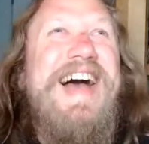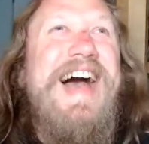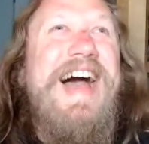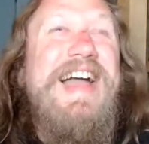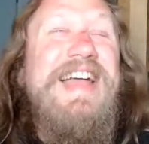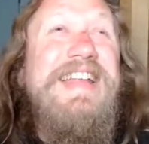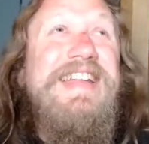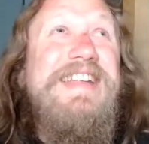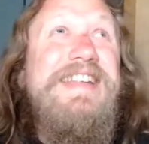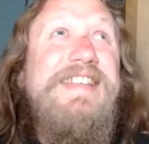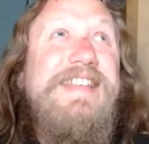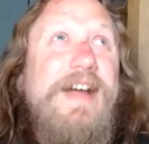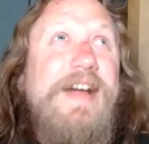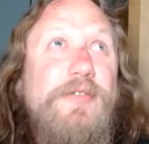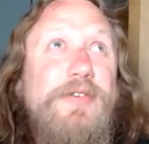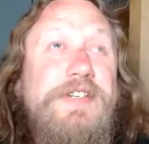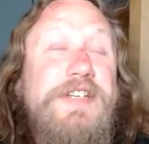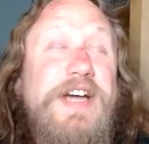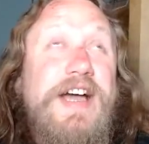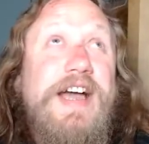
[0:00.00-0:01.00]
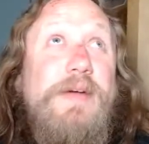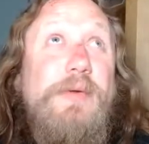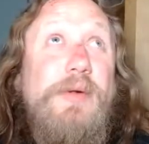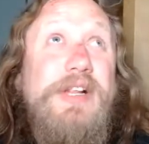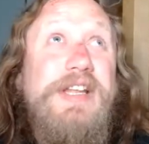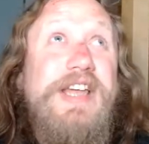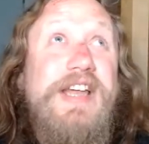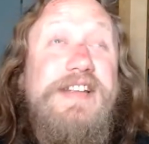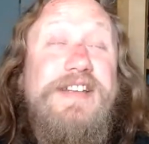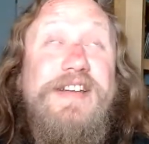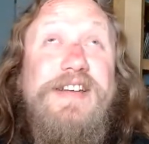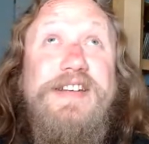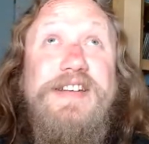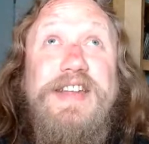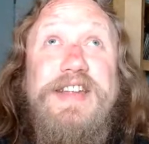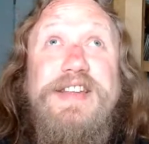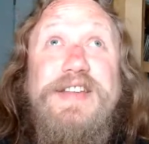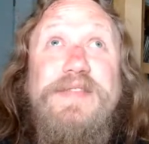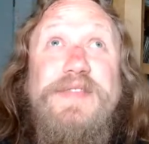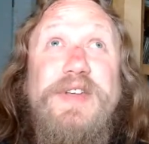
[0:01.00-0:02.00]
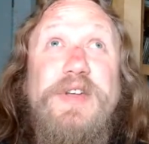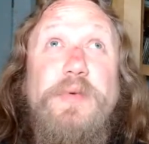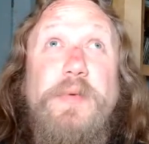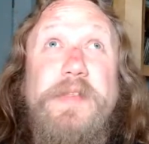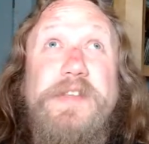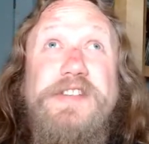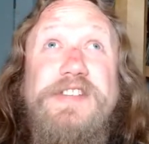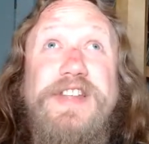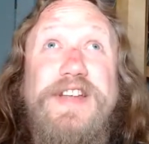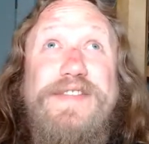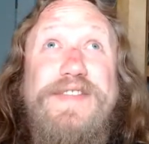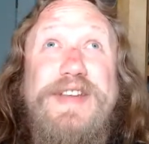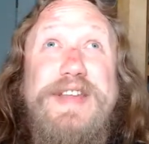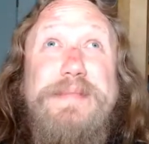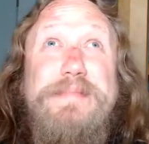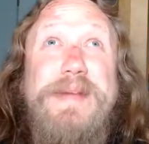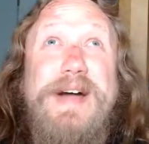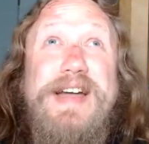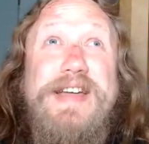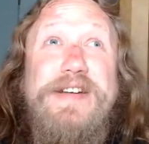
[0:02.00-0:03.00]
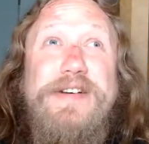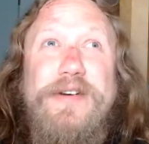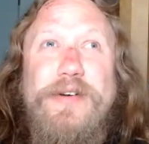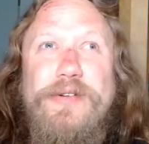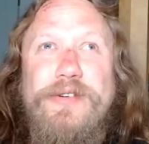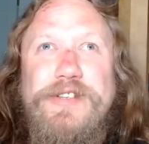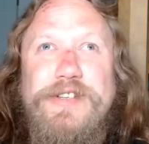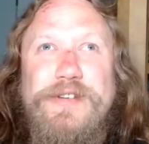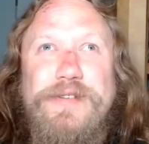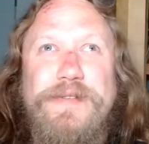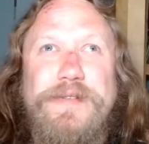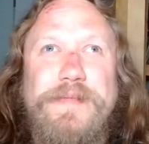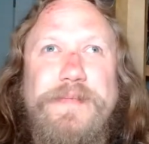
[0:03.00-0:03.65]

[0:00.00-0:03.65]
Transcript: I doubt I will get an interview with Stephanie Meyer also.